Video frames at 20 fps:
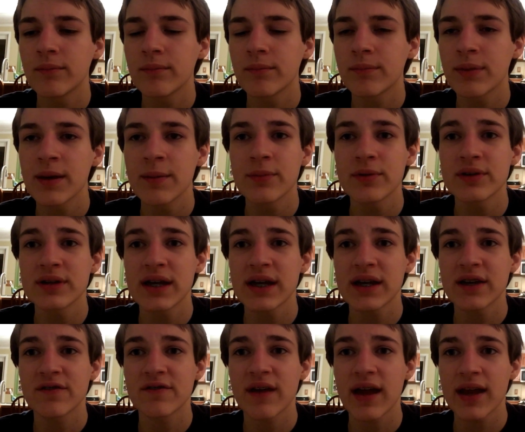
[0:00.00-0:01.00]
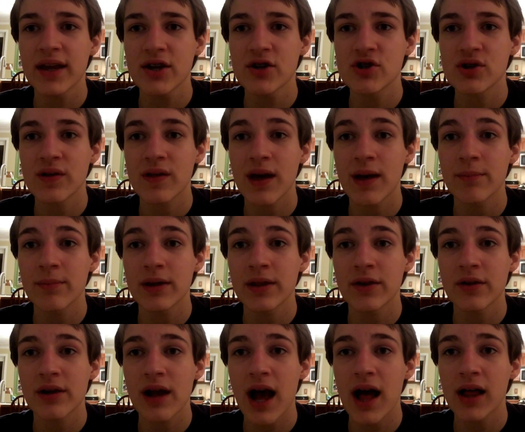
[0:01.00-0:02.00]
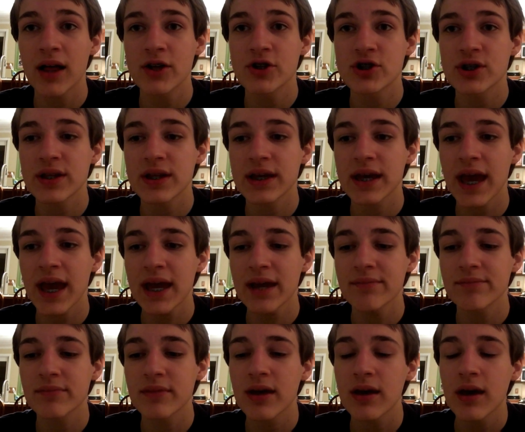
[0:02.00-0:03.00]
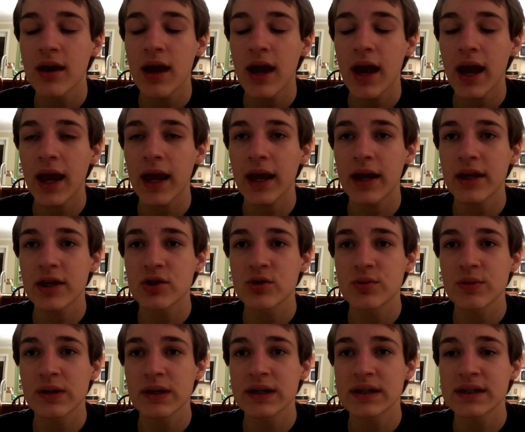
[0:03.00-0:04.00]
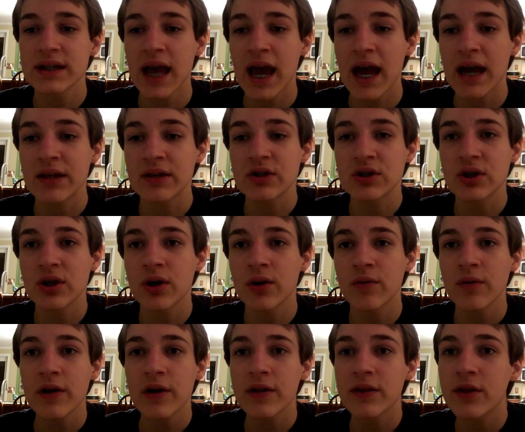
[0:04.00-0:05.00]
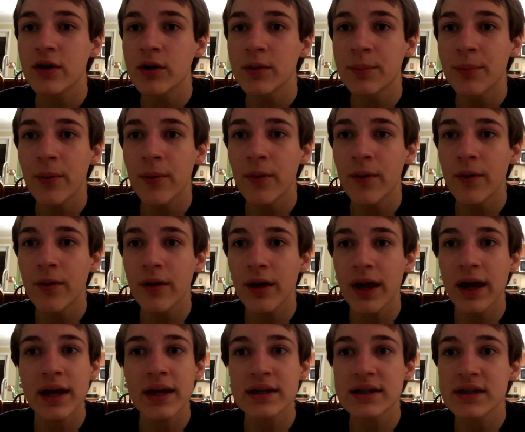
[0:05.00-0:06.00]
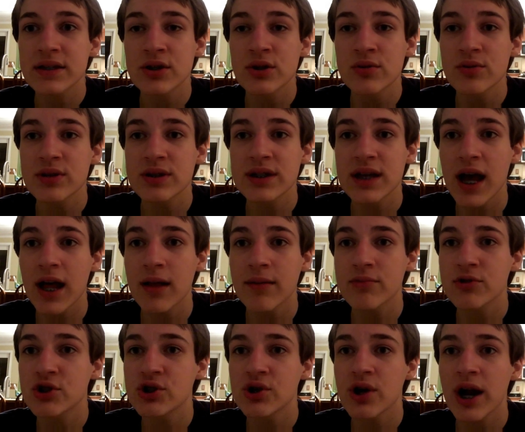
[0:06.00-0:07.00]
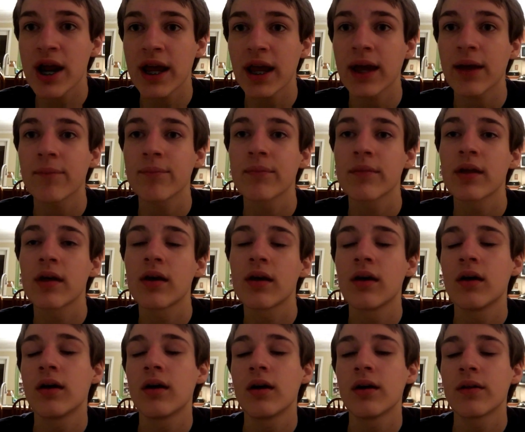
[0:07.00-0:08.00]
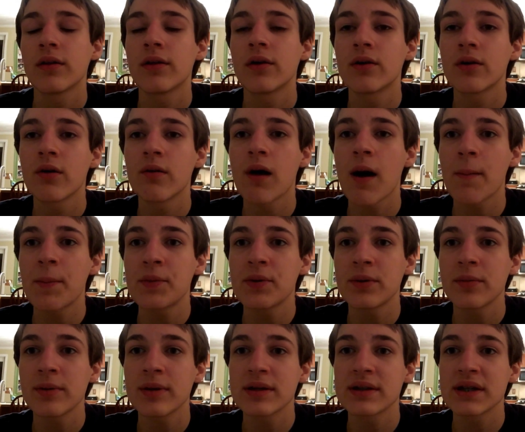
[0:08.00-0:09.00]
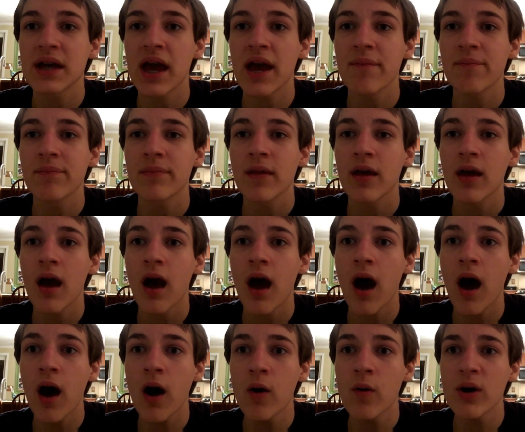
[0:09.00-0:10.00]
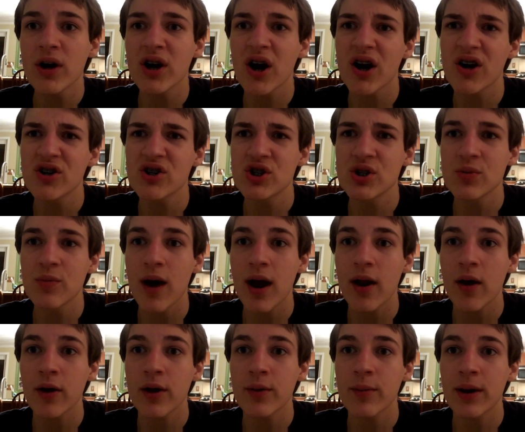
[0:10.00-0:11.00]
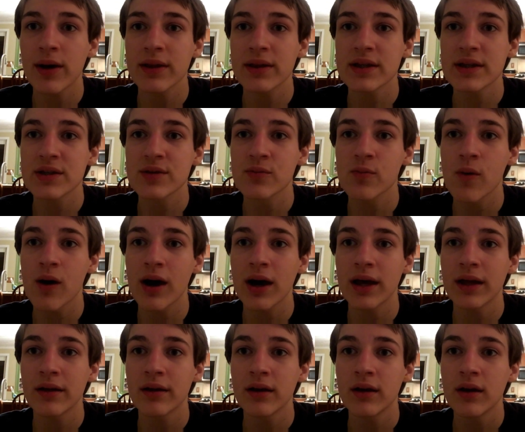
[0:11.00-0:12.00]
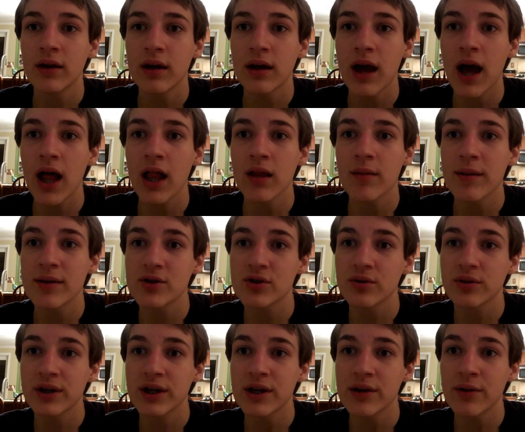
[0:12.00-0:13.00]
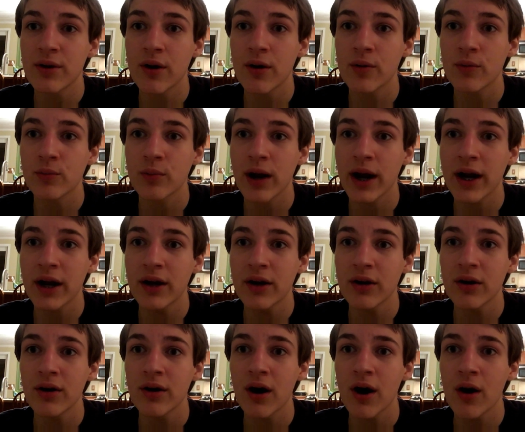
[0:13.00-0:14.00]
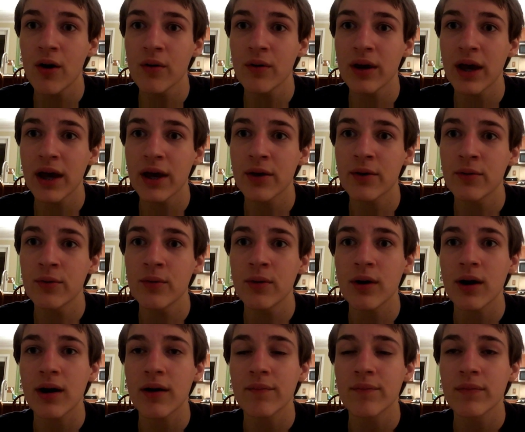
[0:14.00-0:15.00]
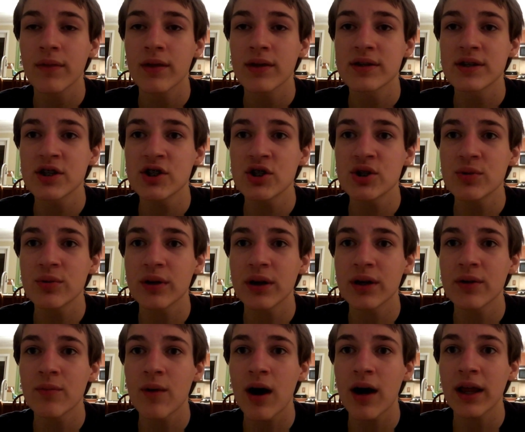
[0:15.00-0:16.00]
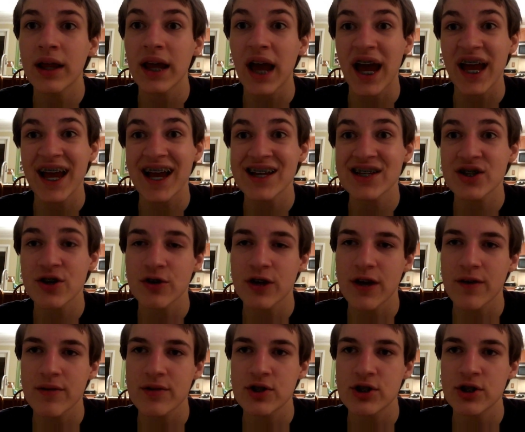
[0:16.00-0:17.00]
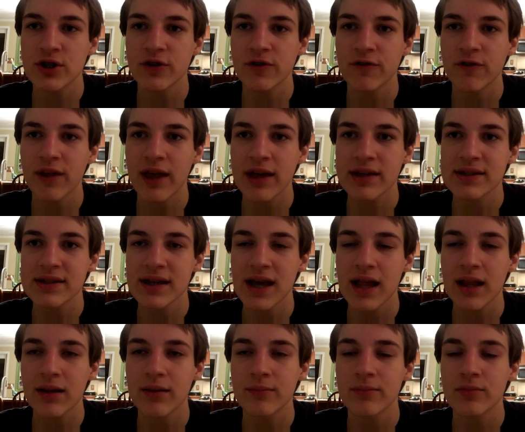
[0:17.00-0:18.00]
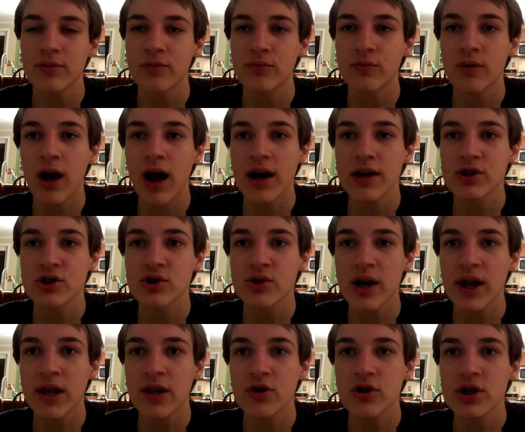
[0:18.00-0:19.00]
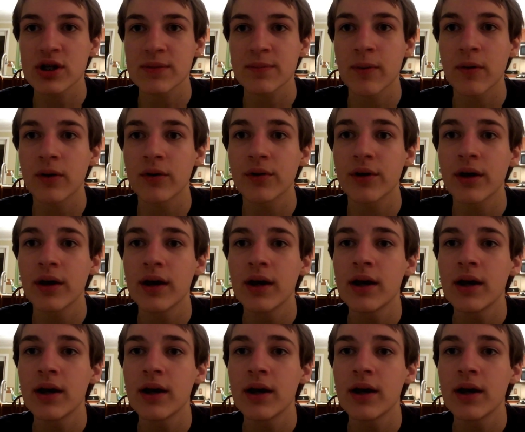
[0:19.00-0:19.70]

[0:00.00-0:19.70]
People take advantage of them and their knowledge in the game, and it's really sad. So they'll pull a new Solemn Strike. They'll go up to him and say, oh, what cards do you want? Oh, you want this one Elemental Hero rare? Okay, cool. since you really want it, I guess I'll give it to you for that solemn strike you just pulled.